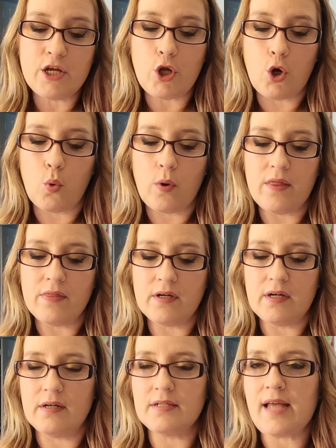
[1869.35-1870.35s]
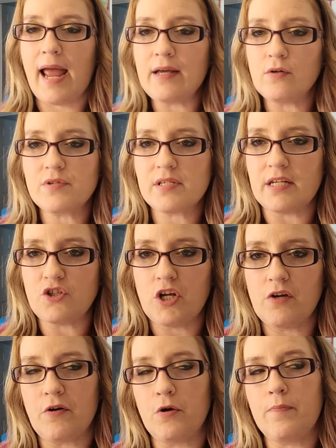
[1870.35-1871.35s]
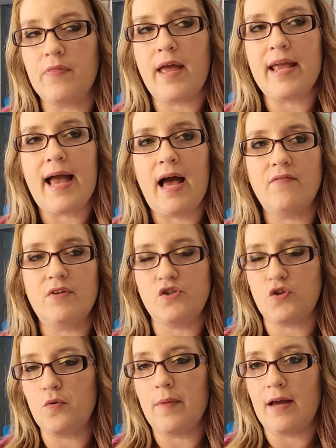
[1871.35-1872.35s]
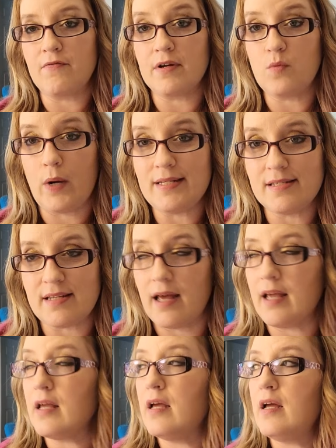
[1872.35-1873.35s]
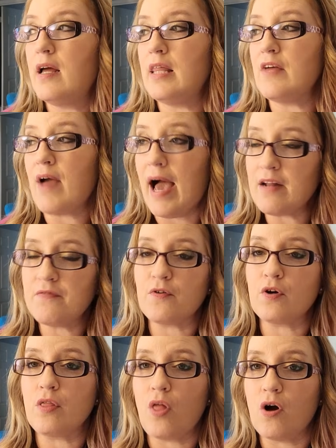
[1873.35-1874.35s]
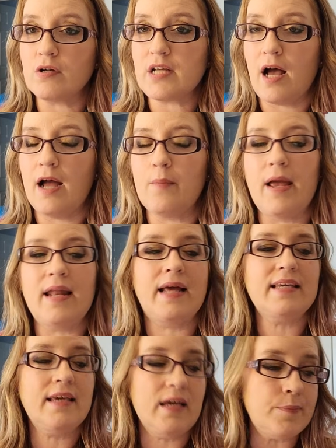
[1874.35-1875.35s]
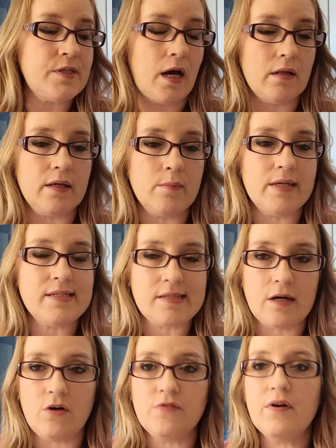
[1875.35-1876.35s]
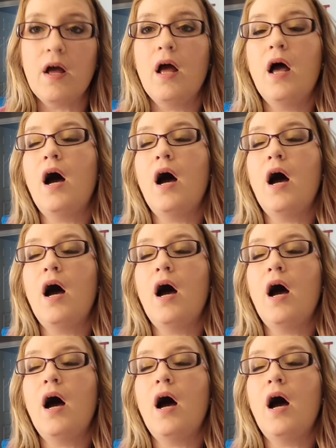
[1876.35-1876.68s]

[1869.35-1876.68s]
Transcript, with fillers: You know, the Tangle Stitching Group, they have a Zoom every Wednesday. And they've had it for a long time. And I keep telling myself,